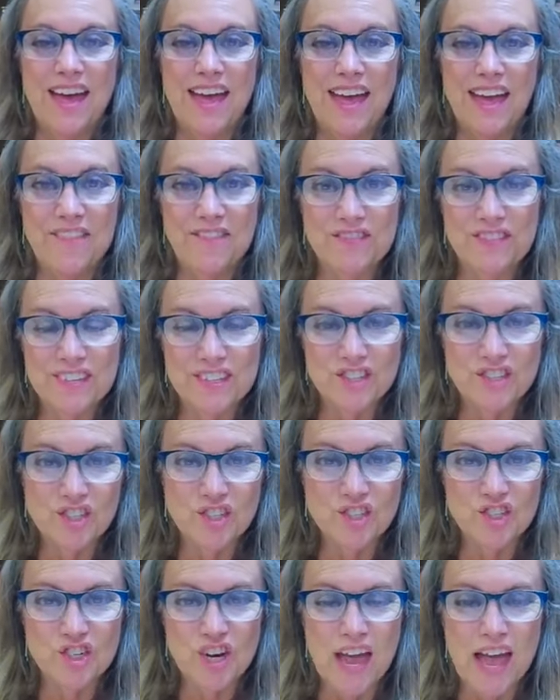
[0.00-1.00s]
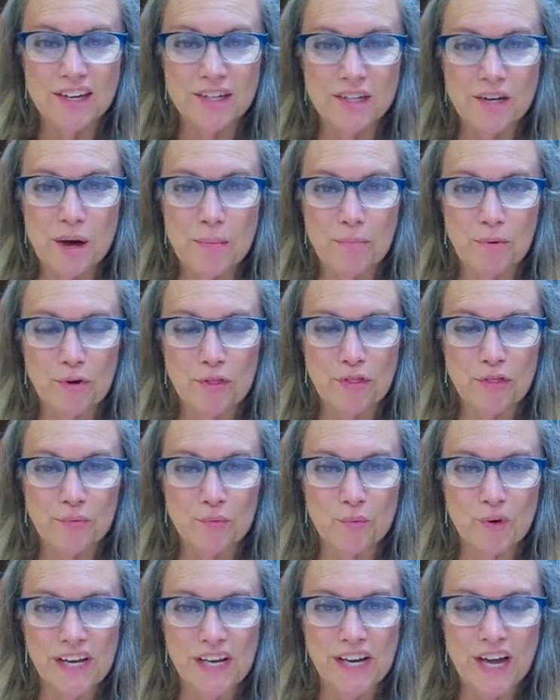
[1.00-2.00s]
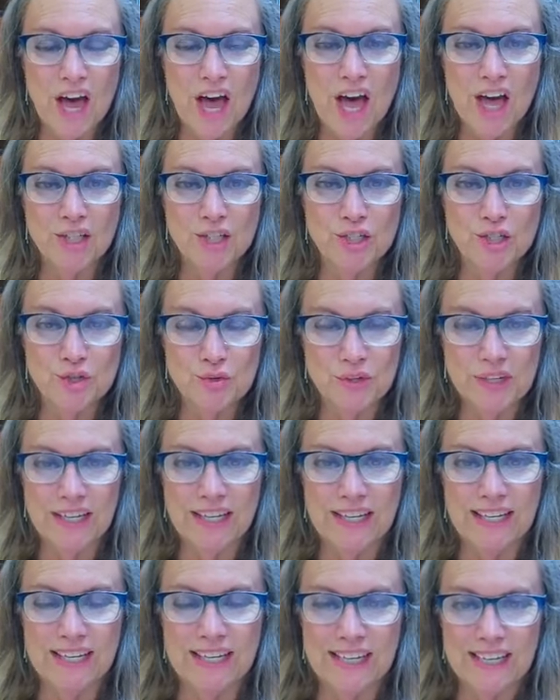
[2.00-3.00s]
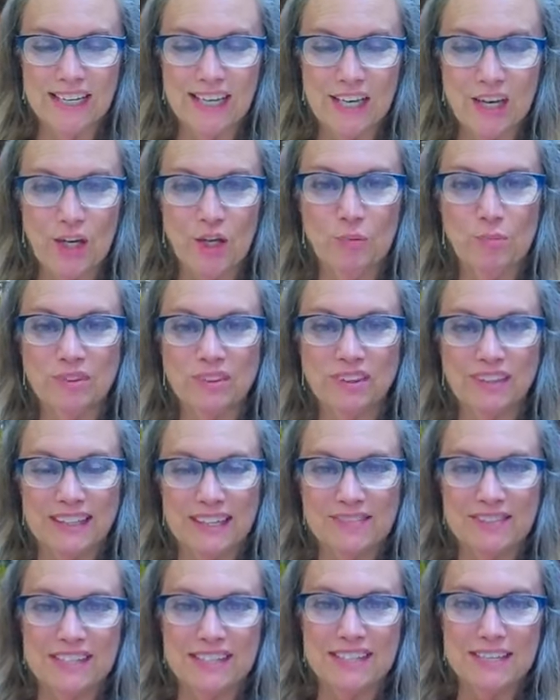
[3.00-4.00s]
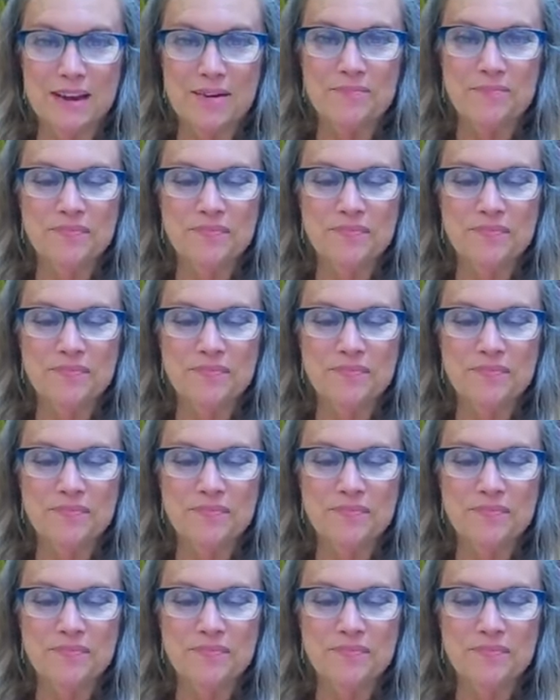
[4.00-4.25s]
and this is chat number 300. Can you believe it?